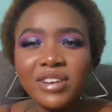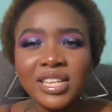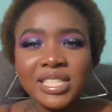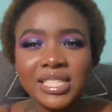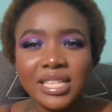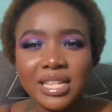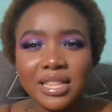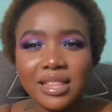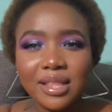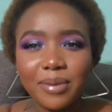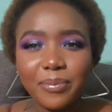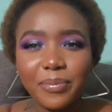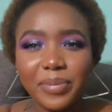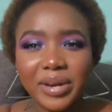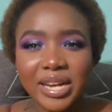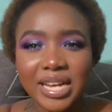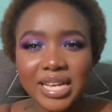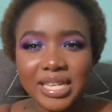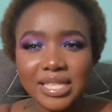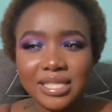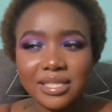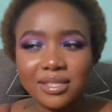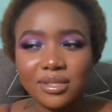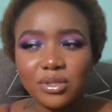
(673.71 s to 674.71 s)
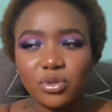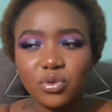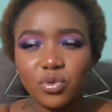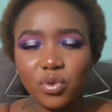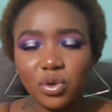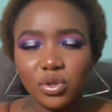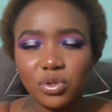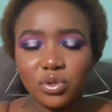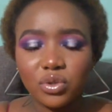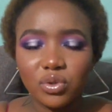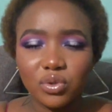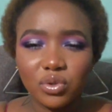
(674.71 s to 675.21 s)
I see the price.
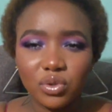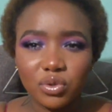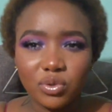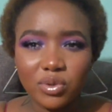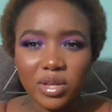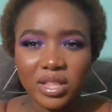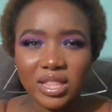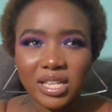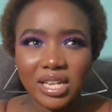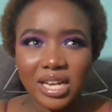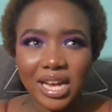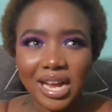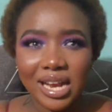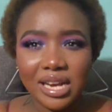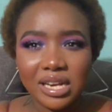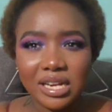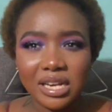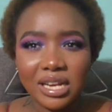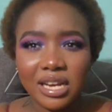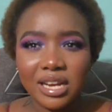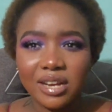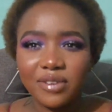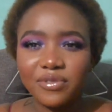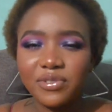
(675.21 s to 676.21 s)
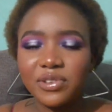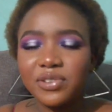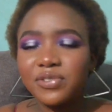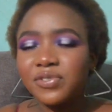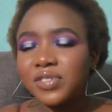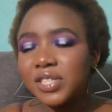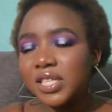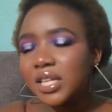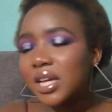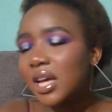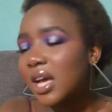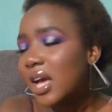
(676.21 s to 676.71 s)
Tuko tunauzwa
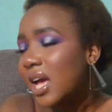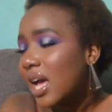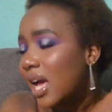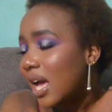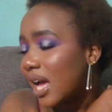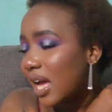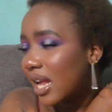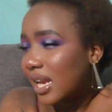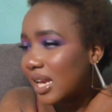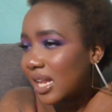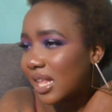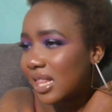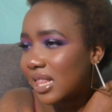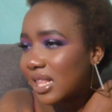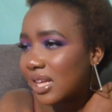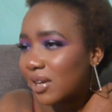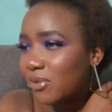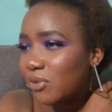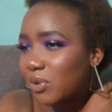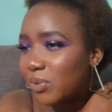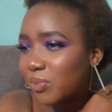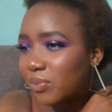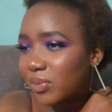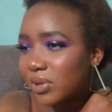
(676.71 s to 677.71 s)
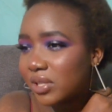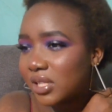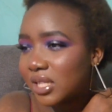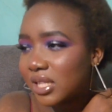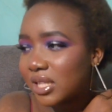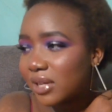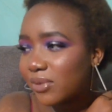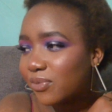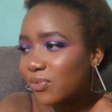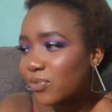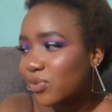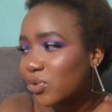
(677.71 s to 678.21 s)
350 and I think we bought
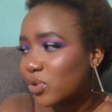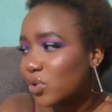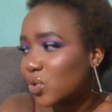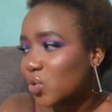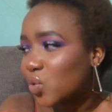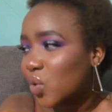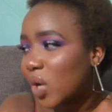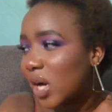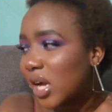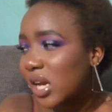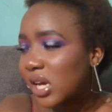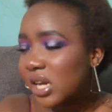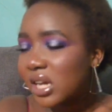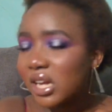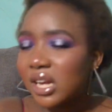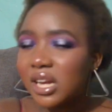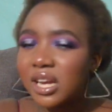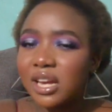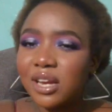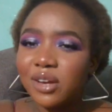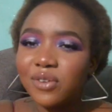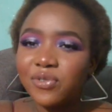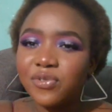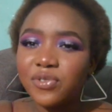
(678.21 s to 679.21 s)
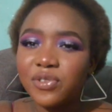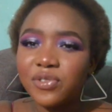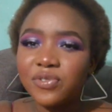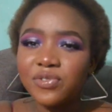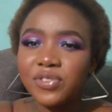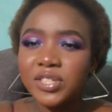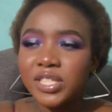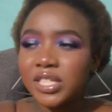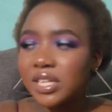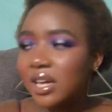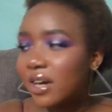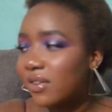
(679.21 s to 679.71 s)
them for
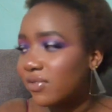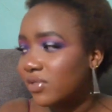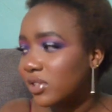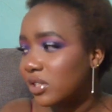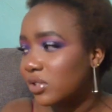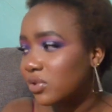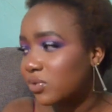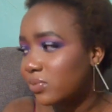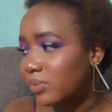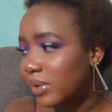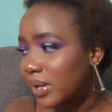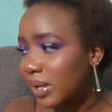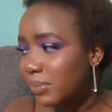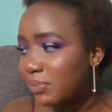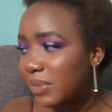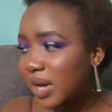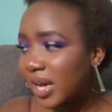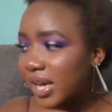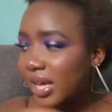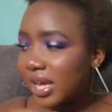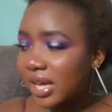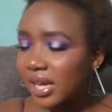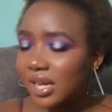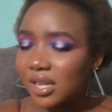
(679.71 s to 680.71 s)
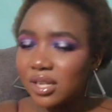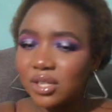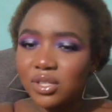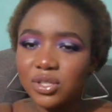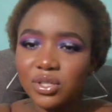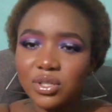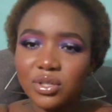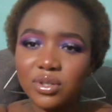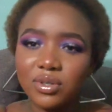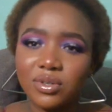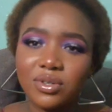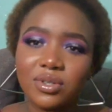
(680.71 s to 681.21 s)
250 after to make bargain.
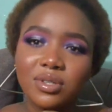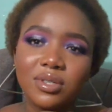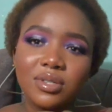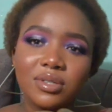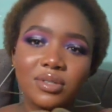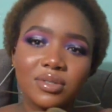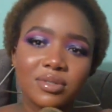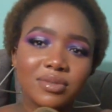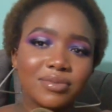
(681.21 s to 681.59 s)
So